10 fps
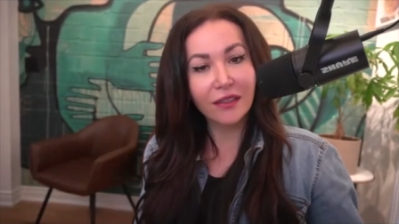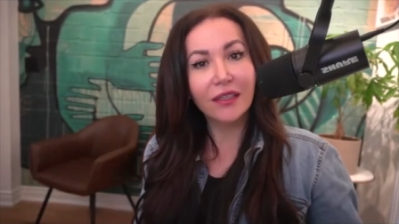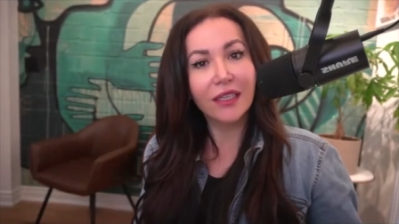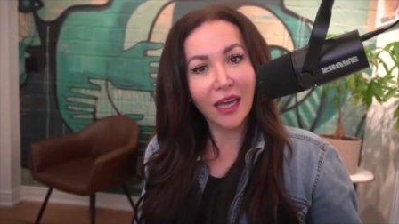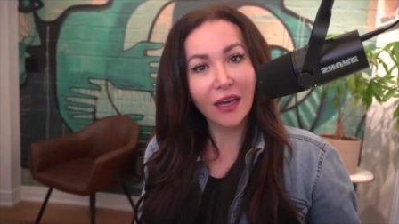
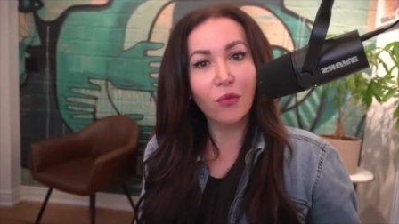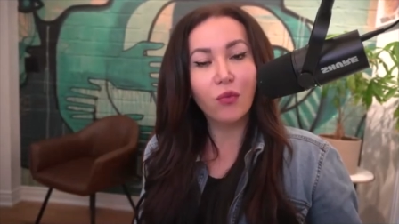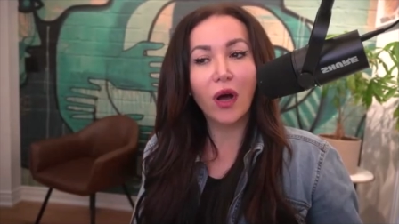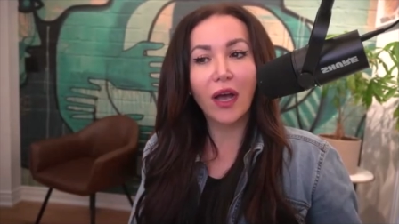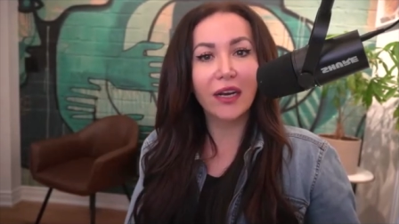yeah,
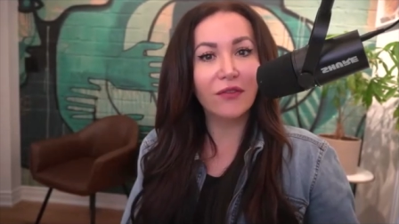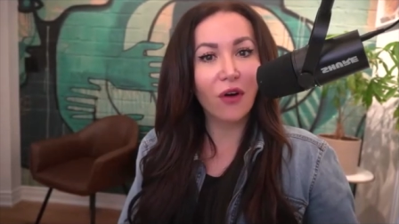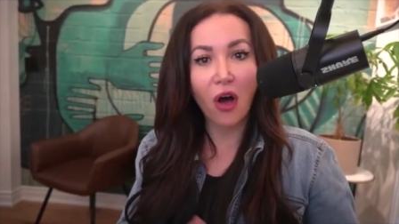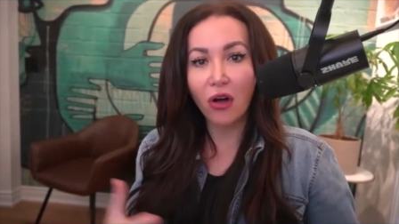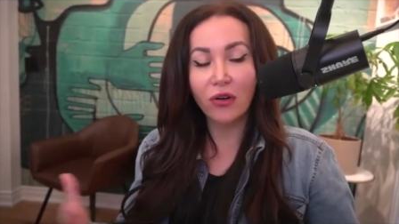out of
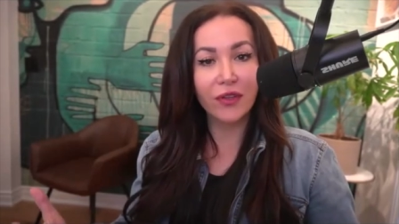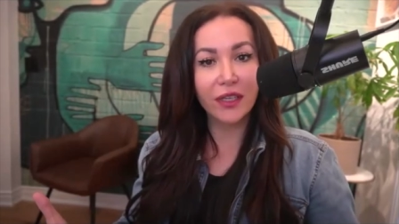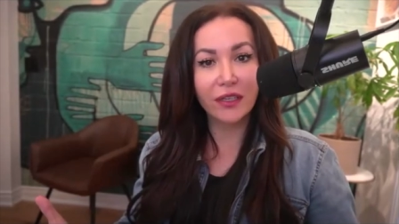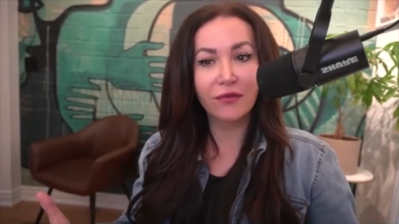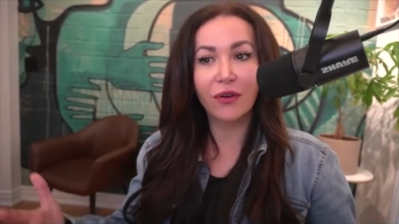all of
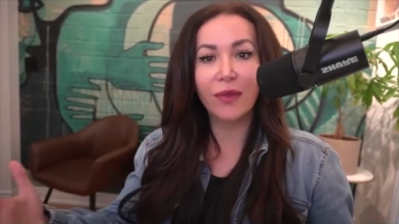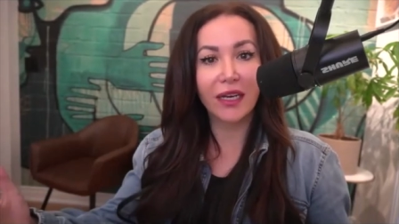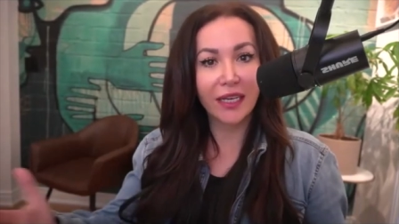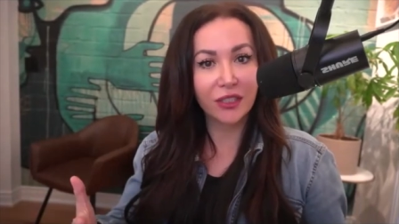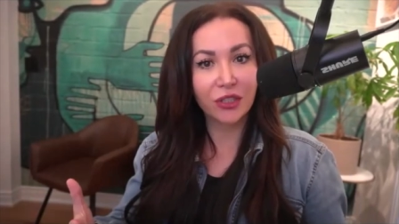the from
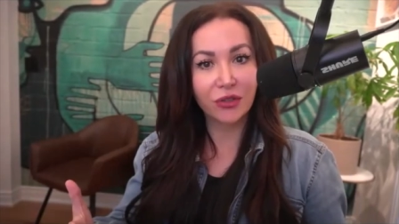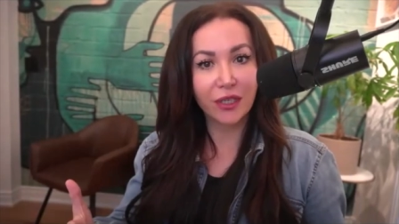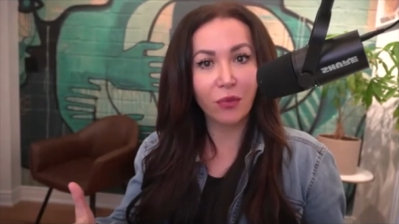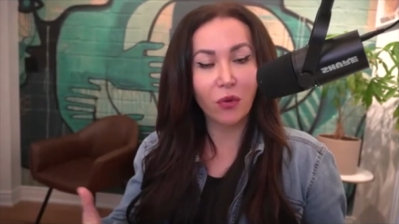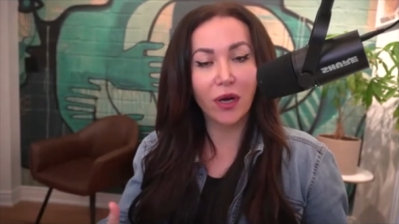that
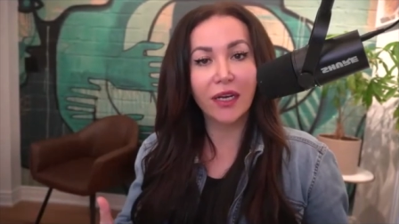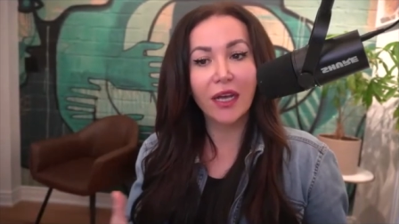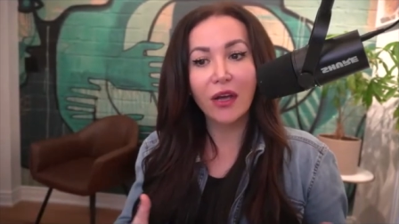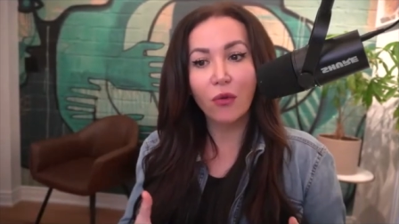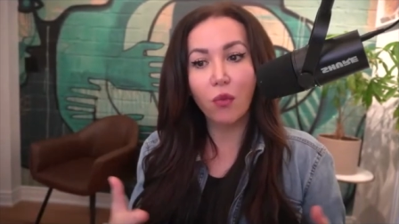history point,
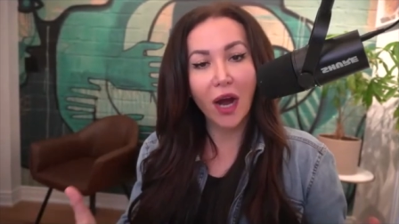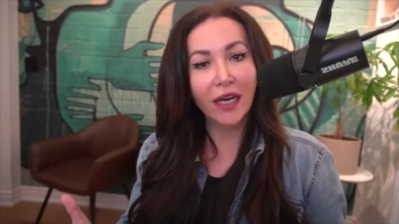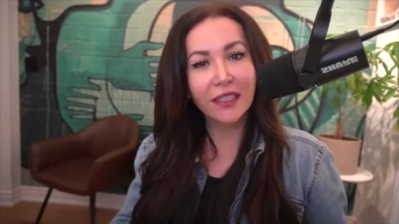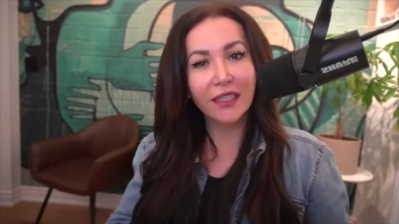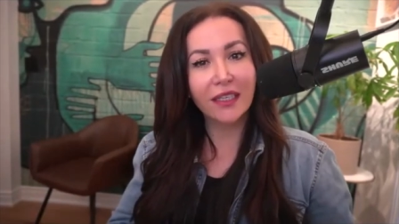
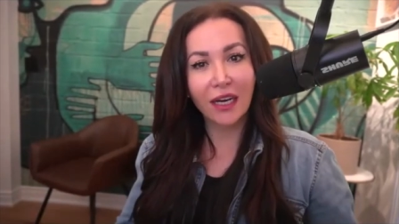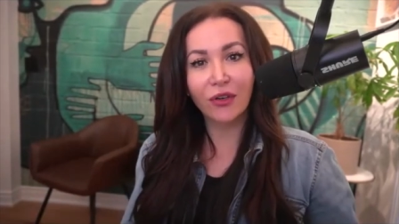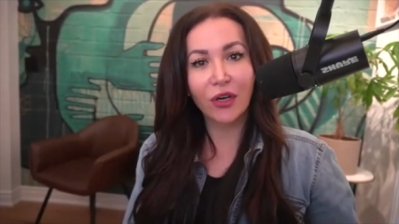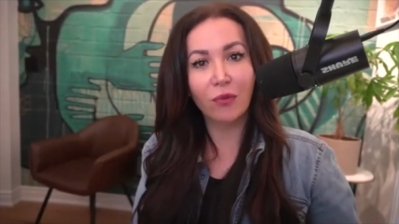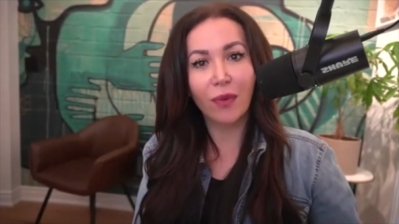why did it
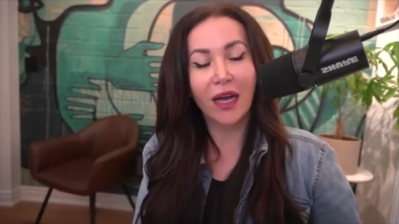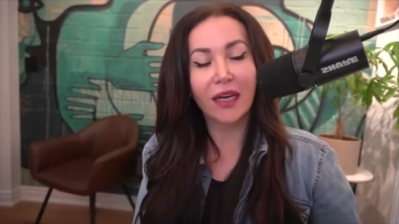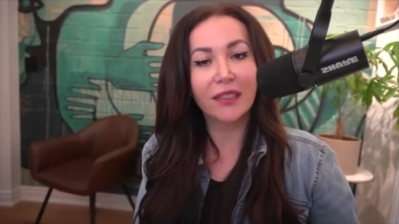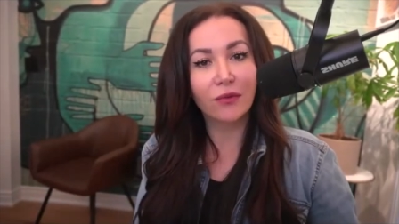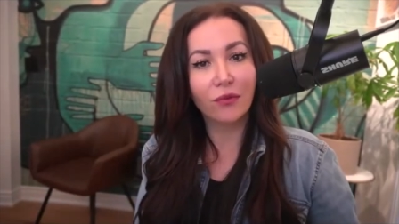never go
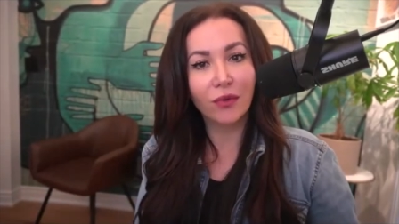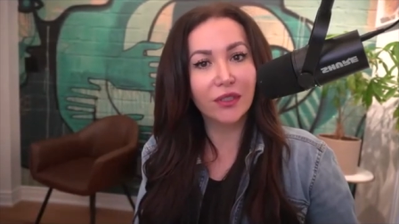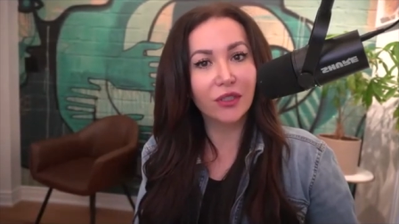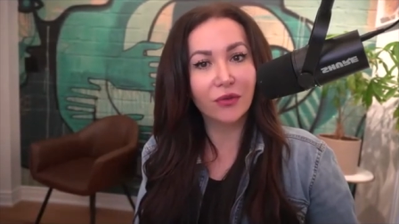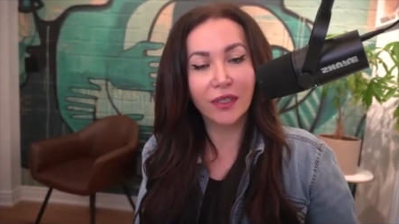back? Was
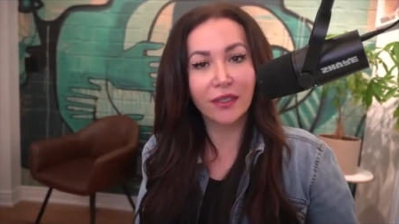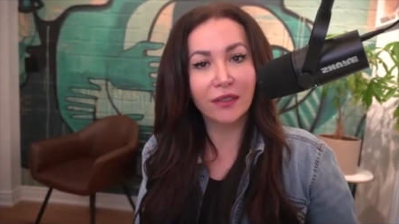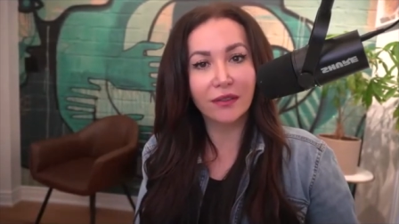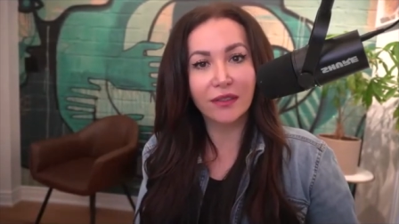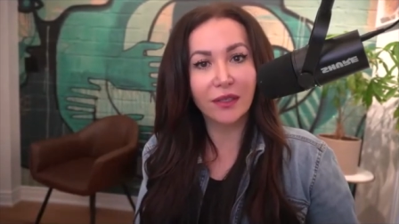it
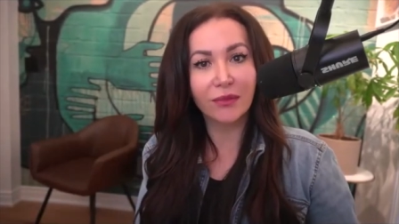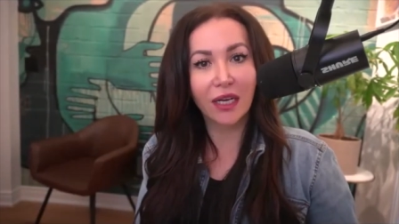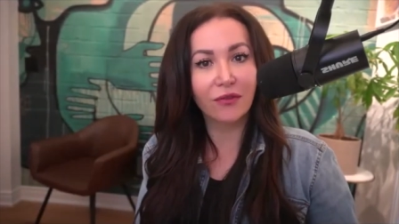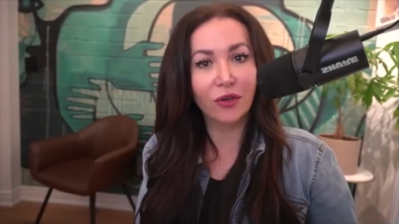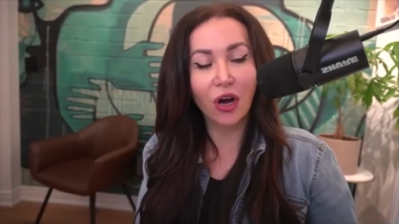doing some
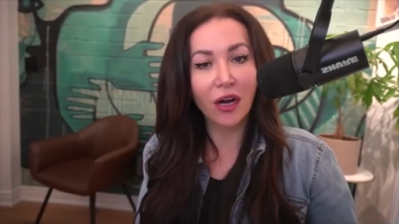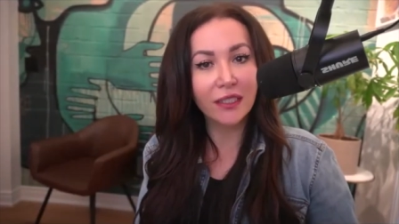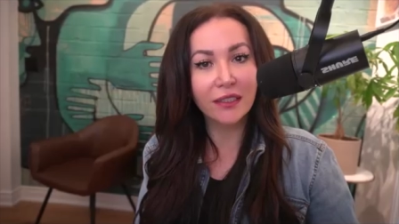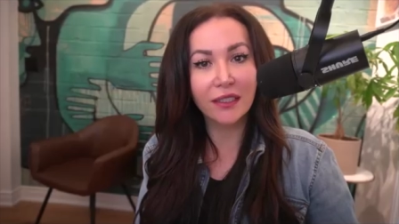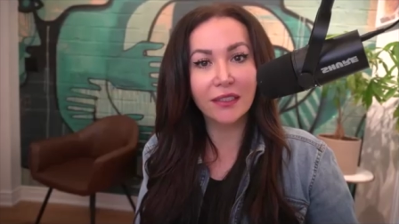kind of
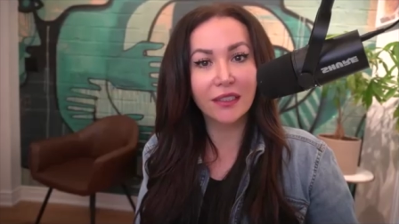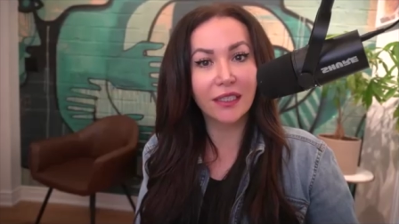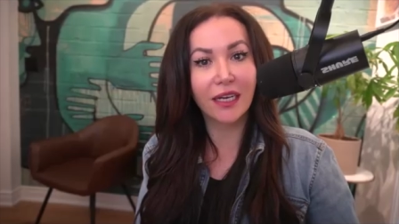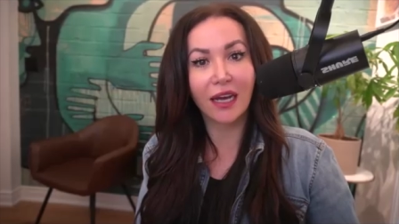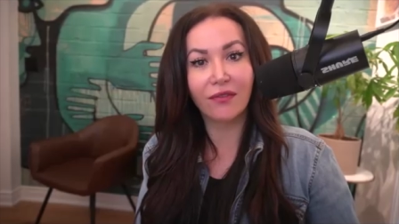reconnaissance?
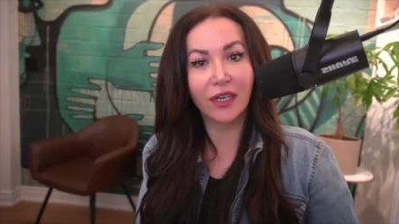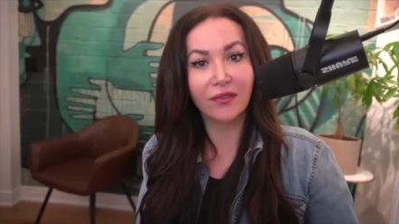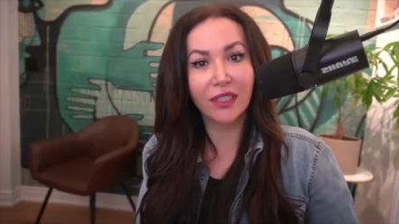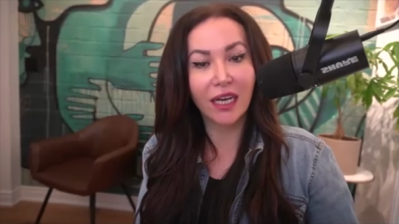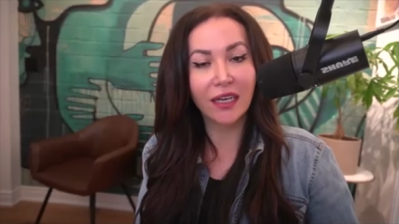Did it have
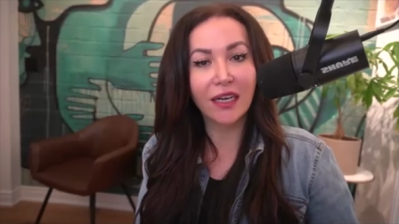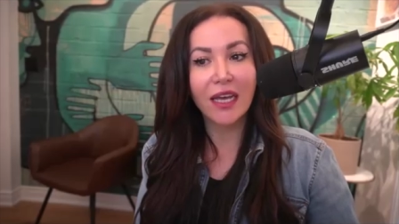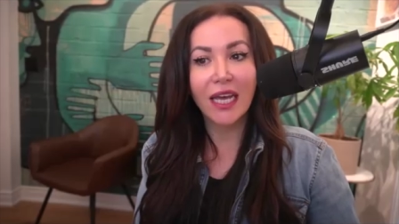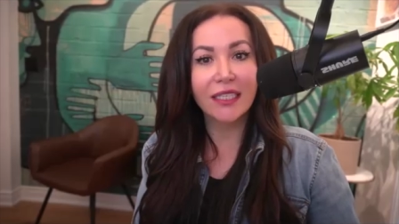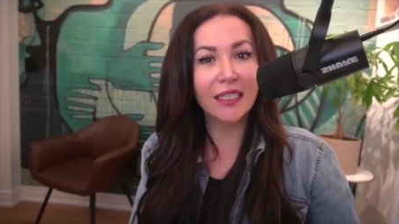enough data?
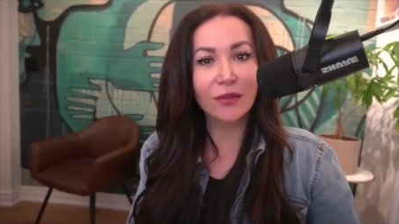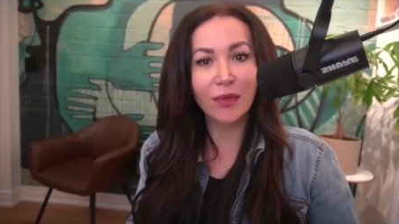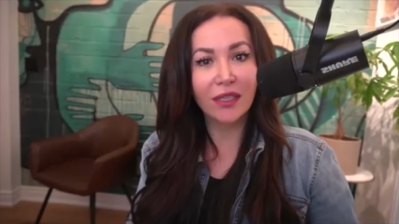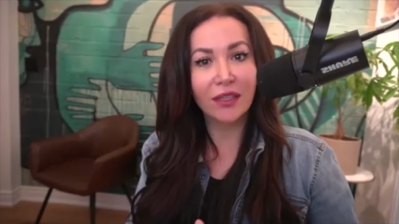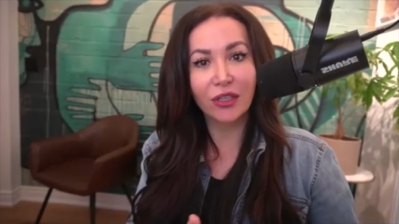It doesn't
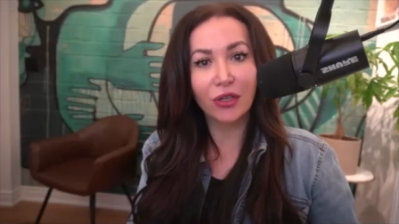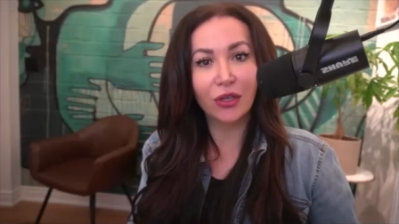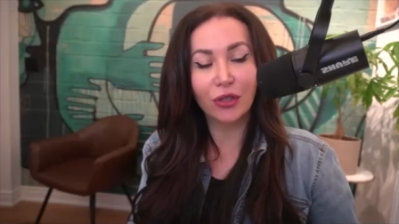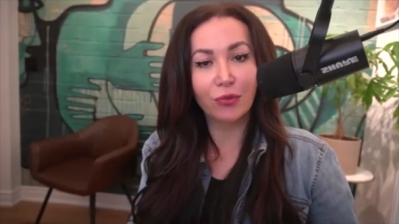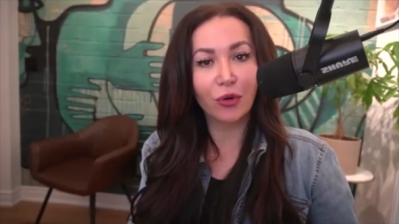mean that the
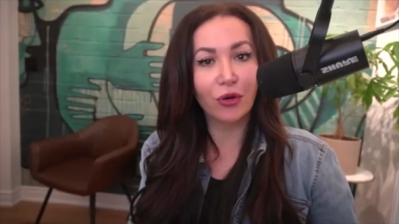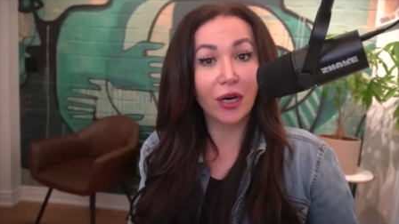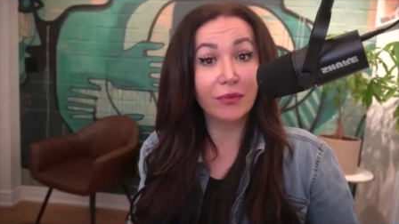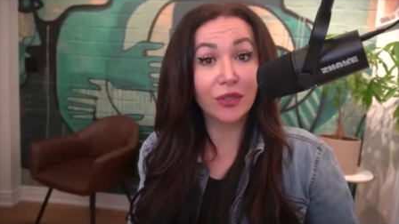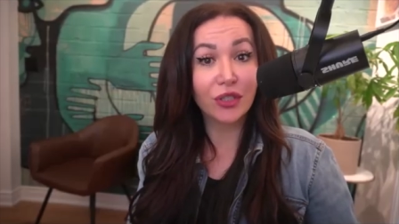nuclear
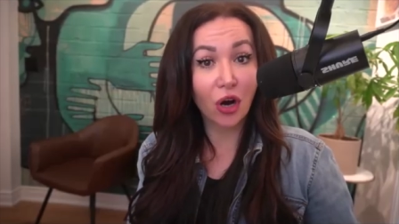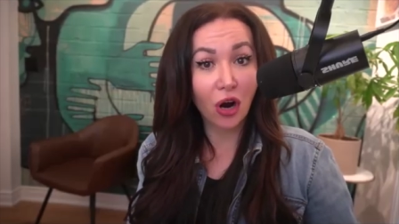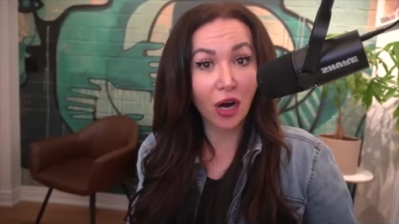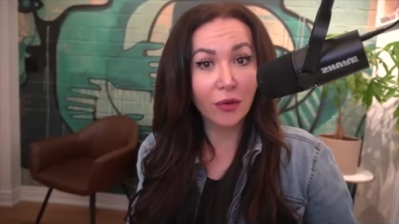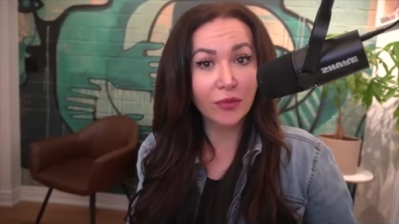program
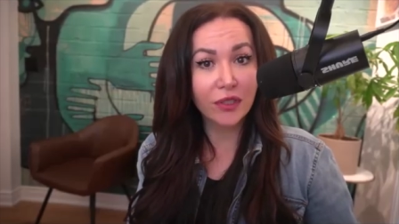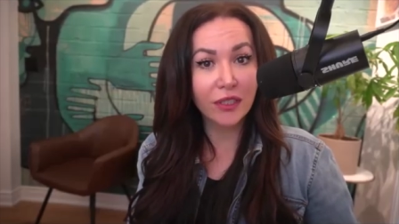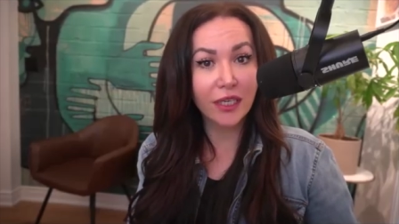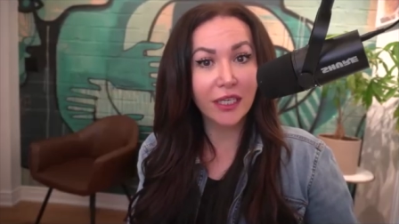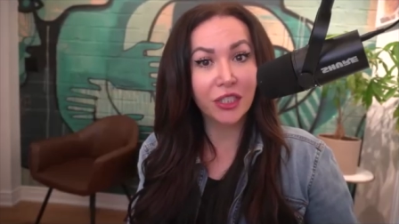stopped.
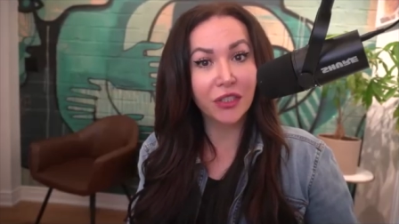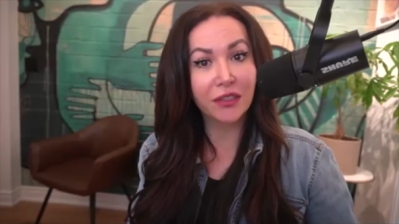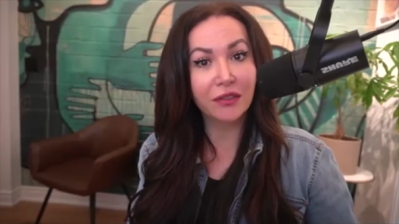It just